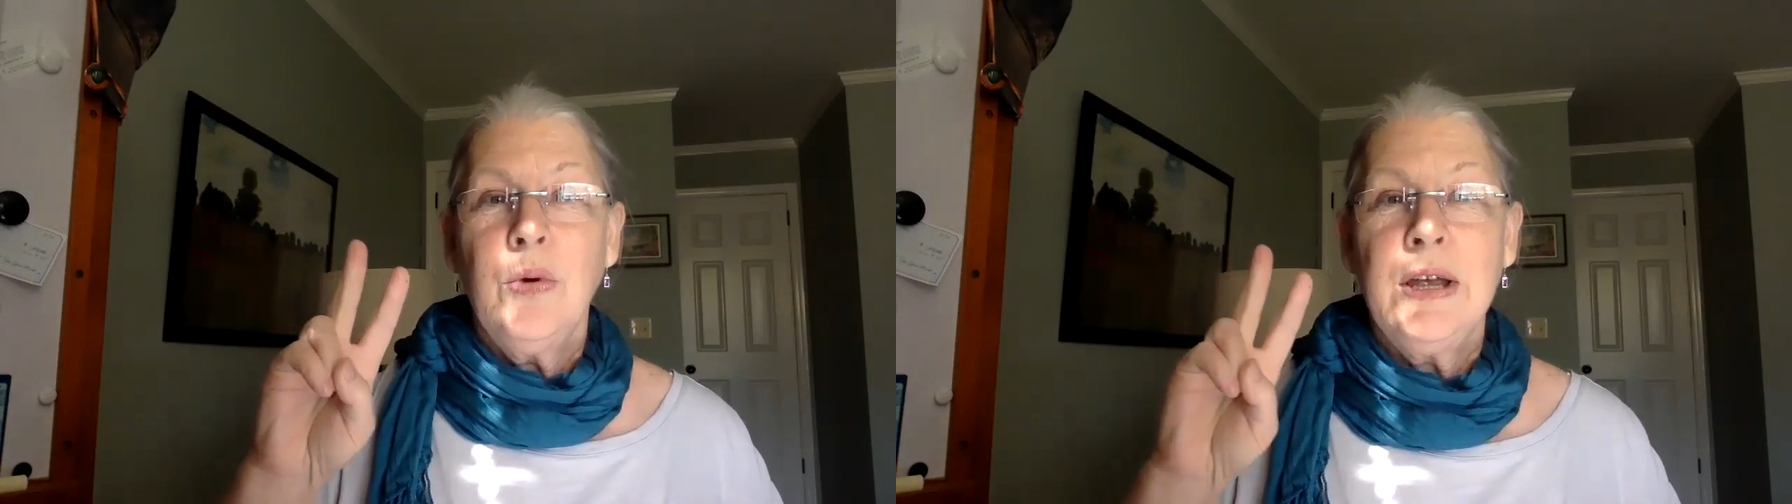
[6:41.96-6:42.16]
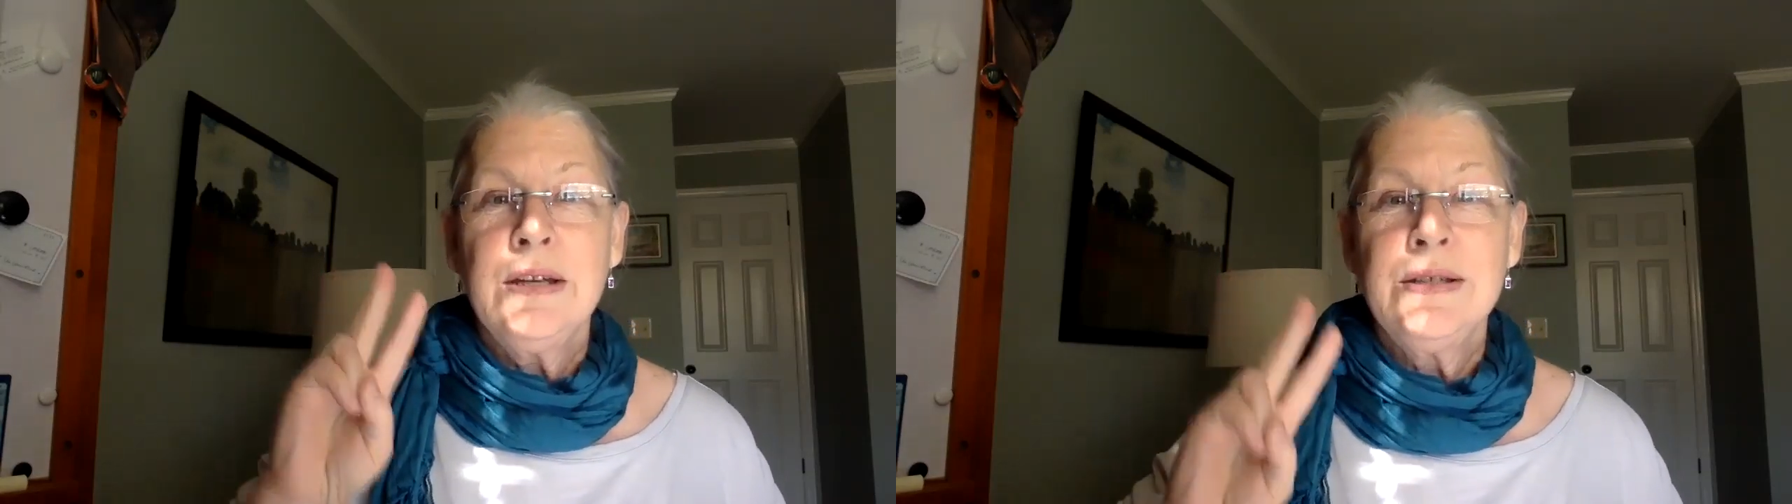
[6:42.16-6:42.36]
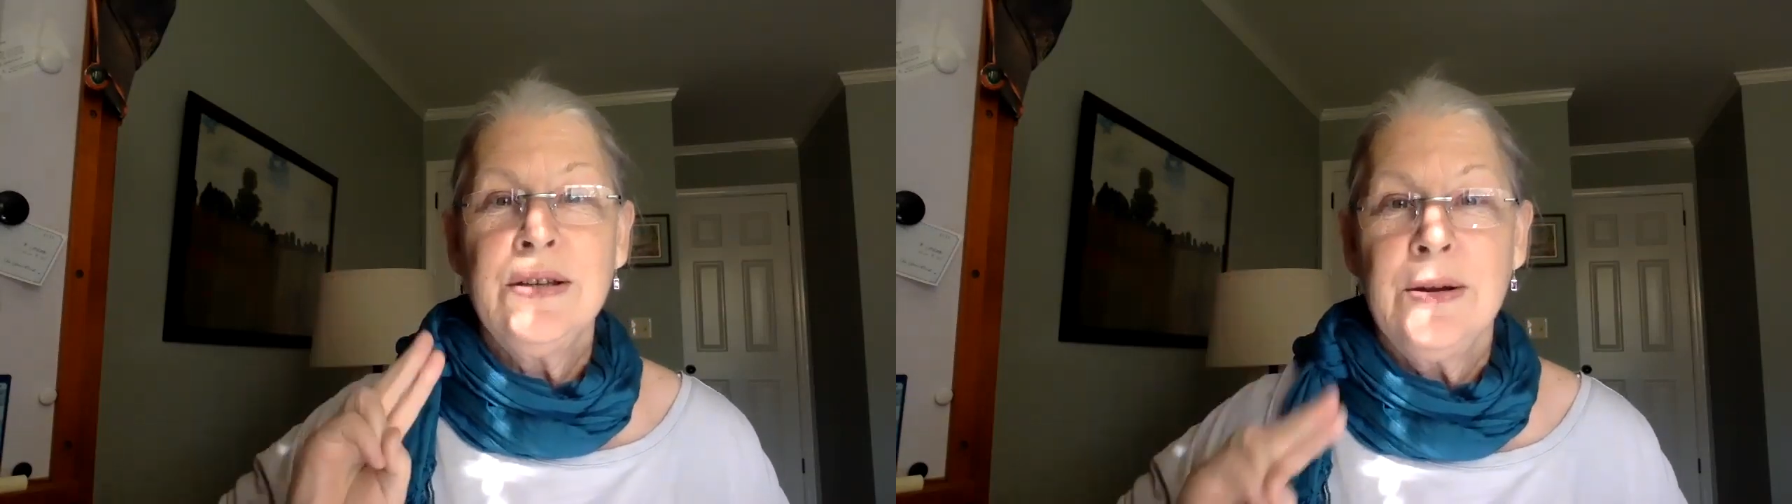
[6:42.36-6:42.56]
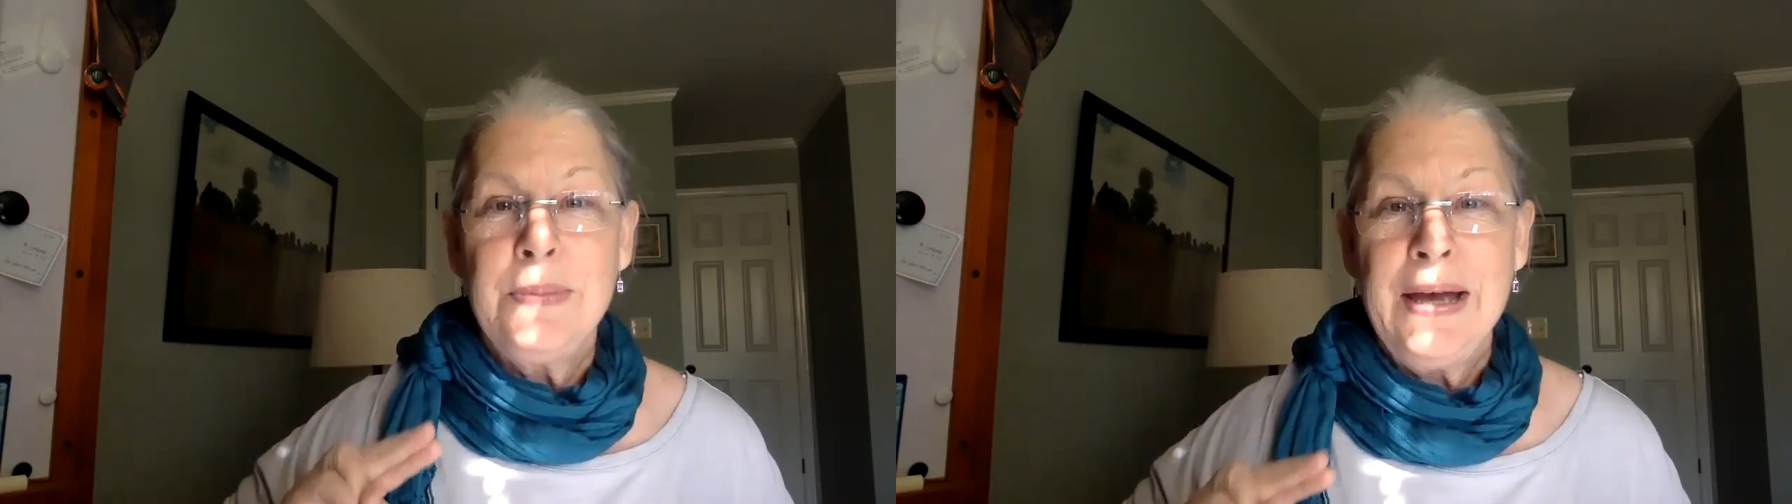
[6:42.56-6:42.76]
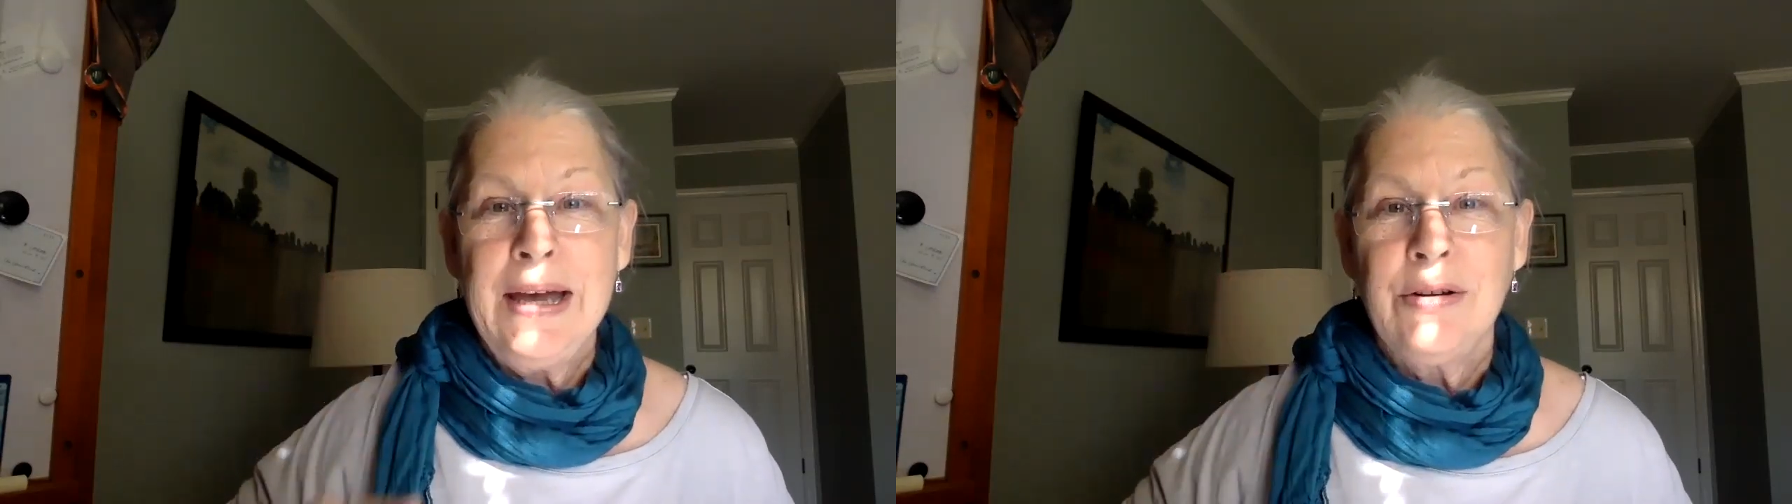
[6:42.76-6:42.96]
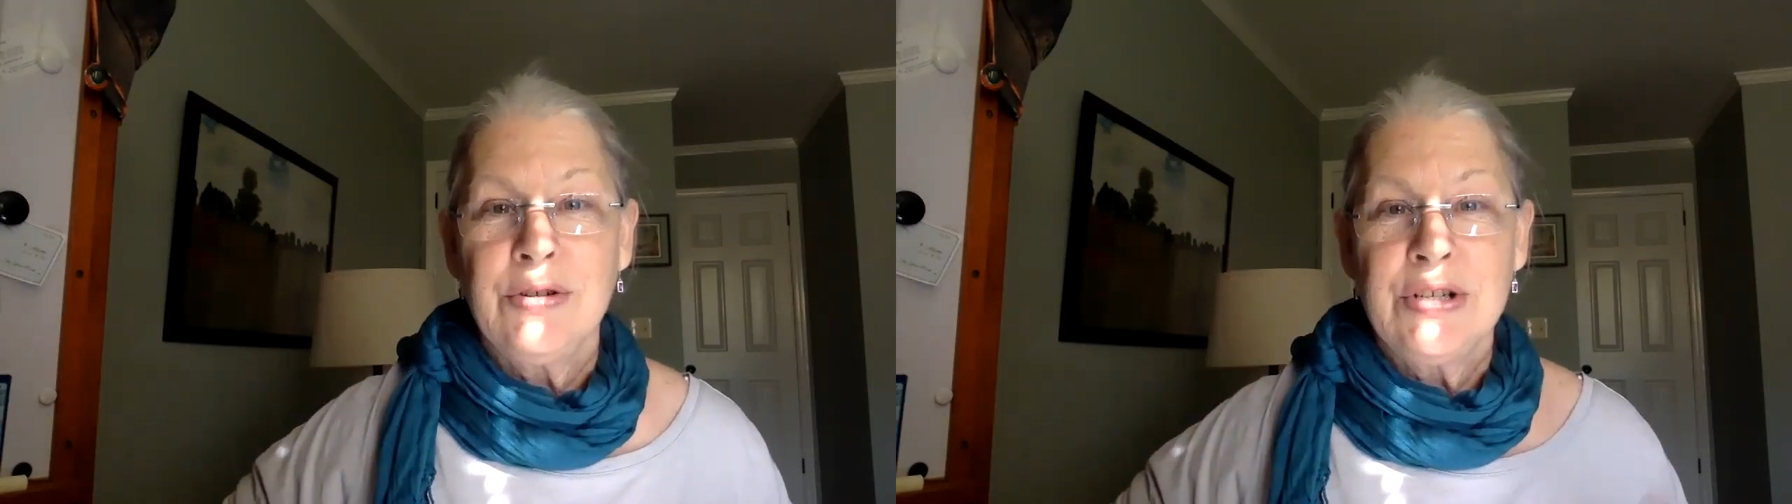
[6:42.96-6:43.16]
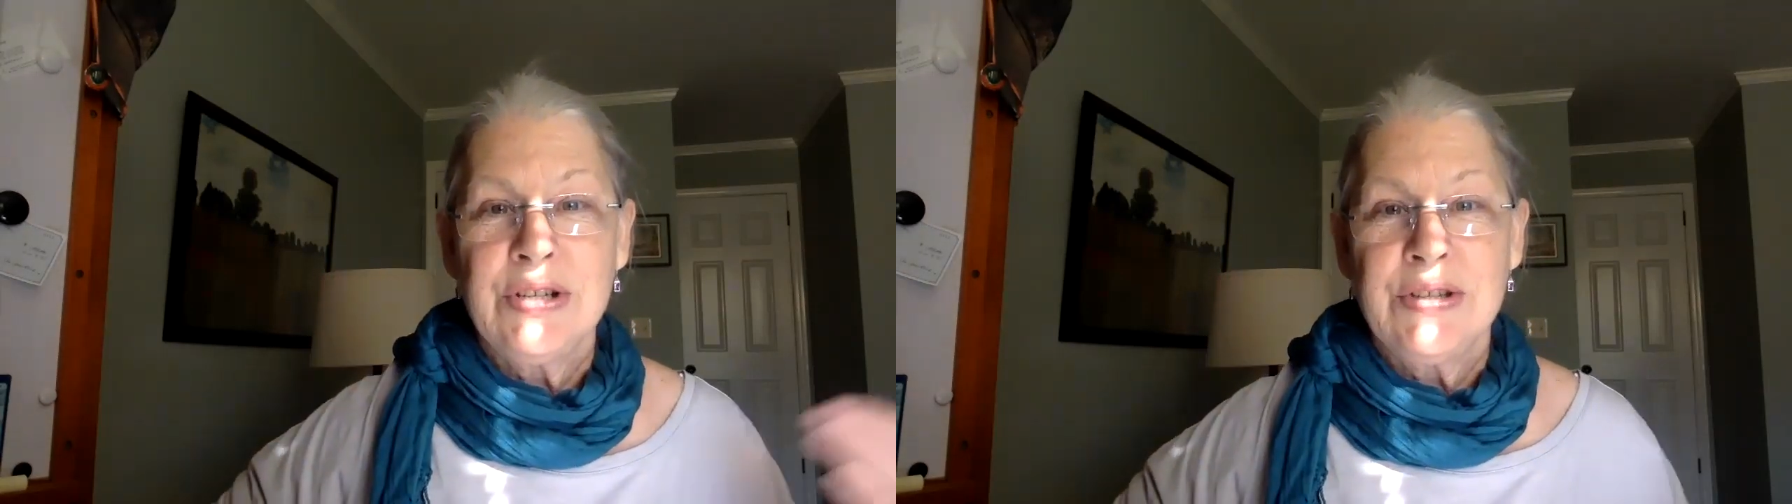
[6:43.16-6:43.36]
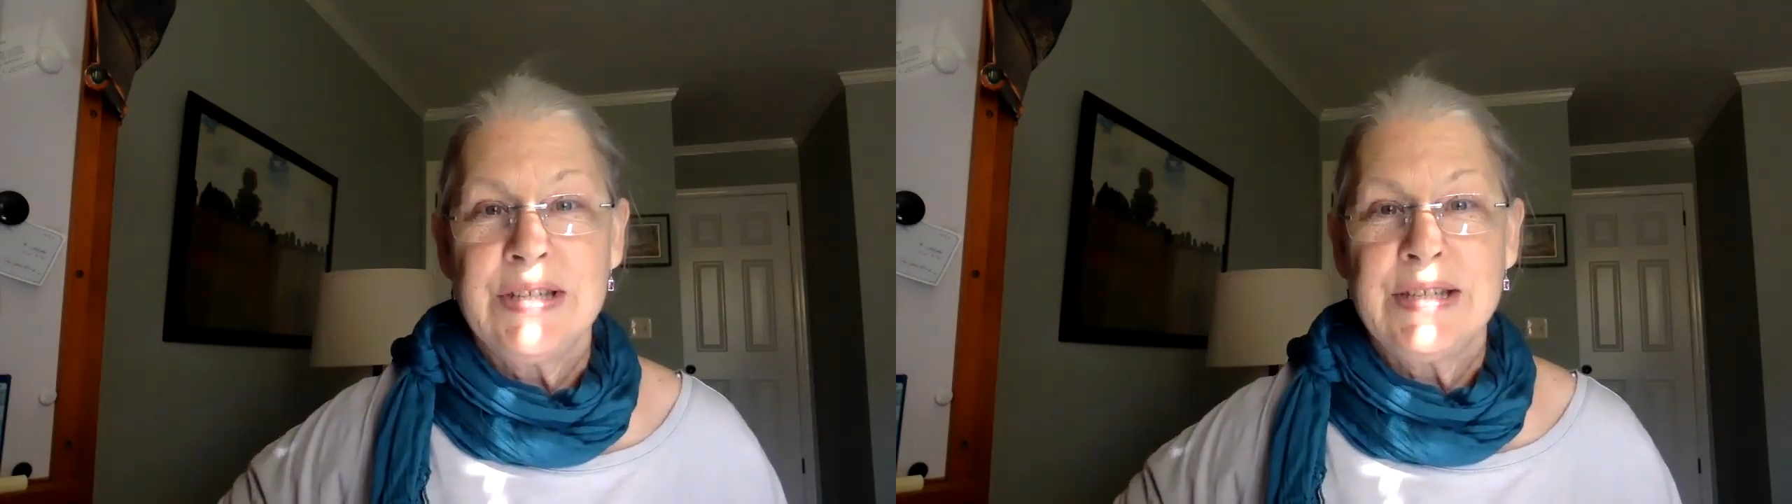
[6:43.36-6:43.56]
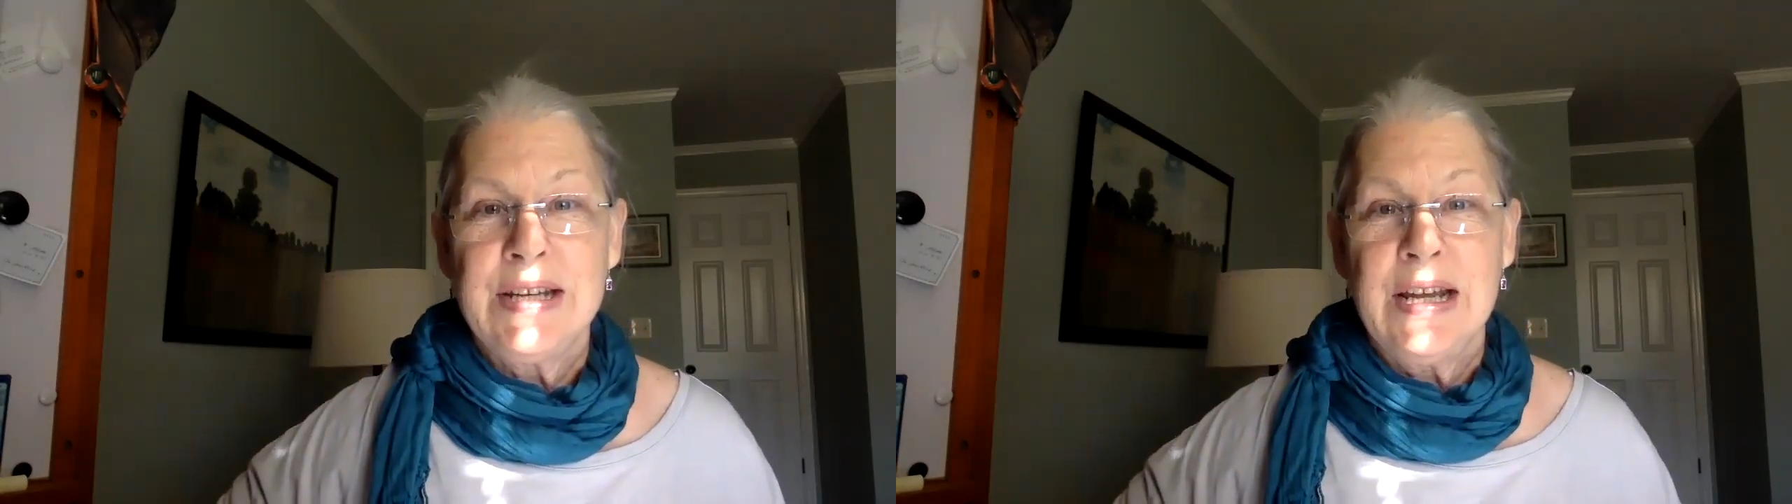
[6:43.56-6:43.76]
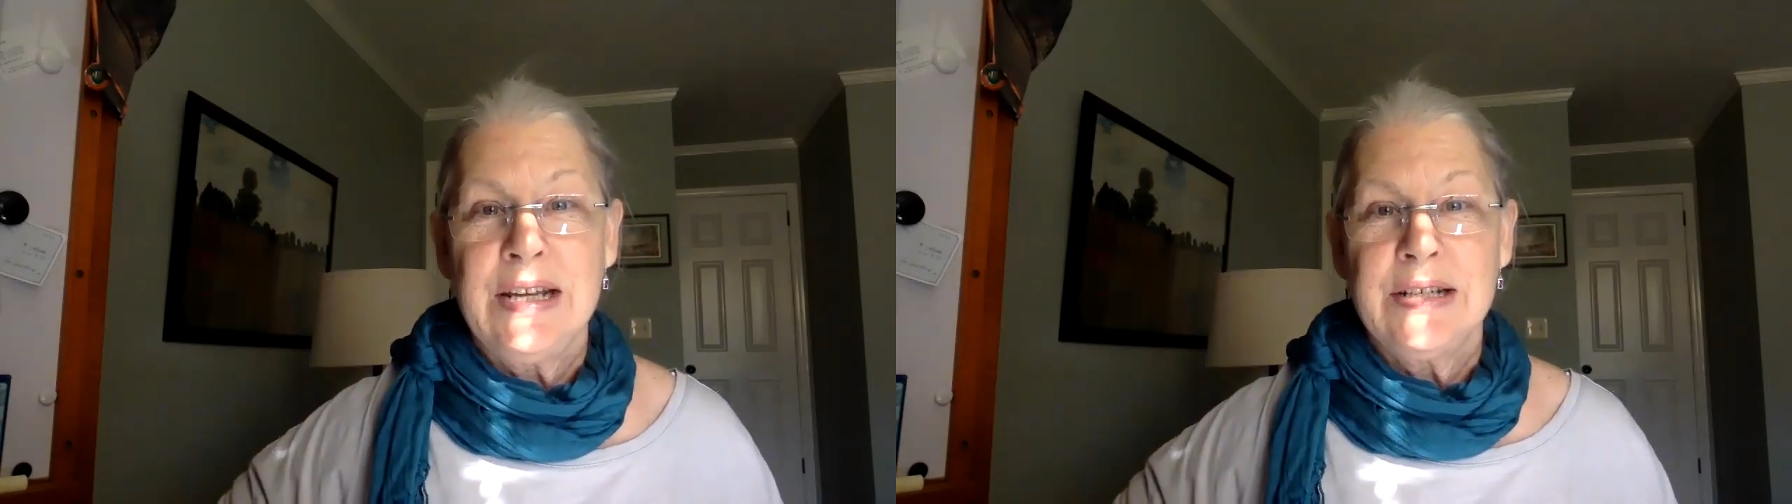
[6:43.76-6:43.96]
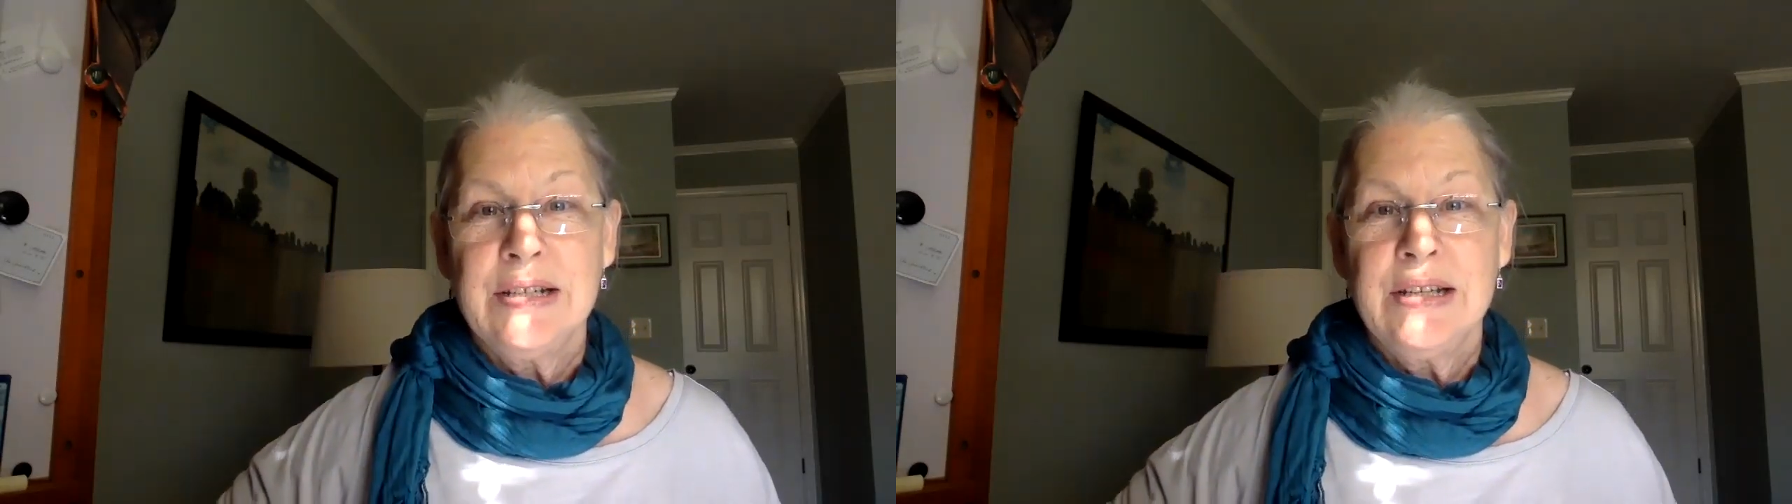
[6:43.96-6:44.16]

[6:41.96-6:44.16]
is there a pattern to the state?